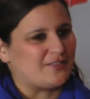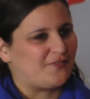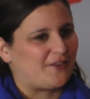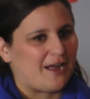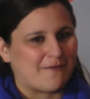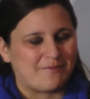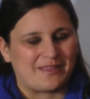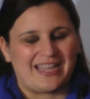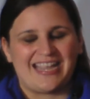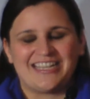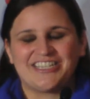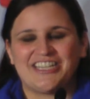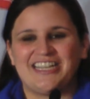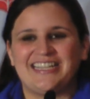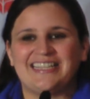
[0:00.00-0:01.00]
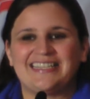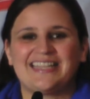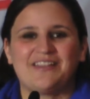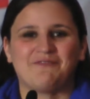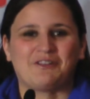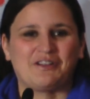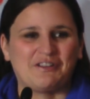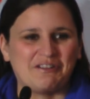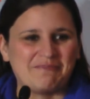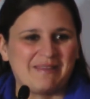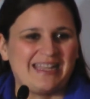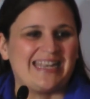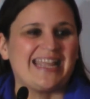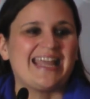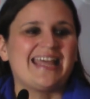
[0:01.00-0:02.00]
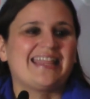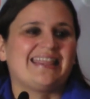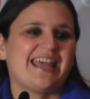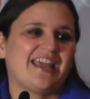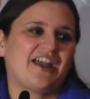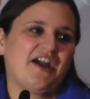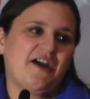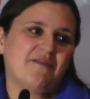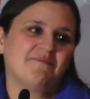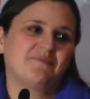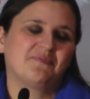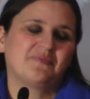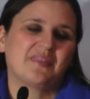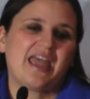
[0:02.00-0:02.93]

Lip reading: for applications and recruitment, they come.